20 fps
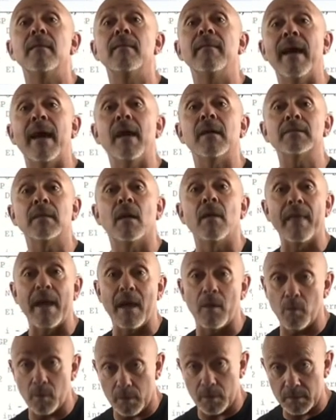That's how
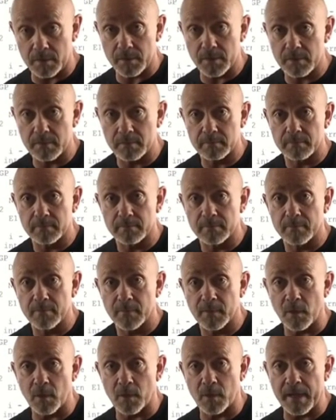that works.
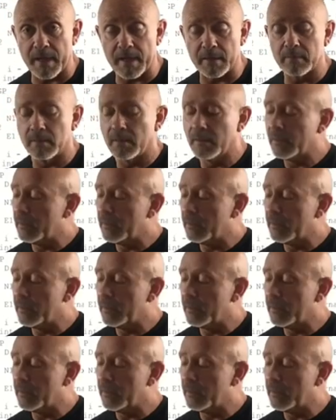Okay?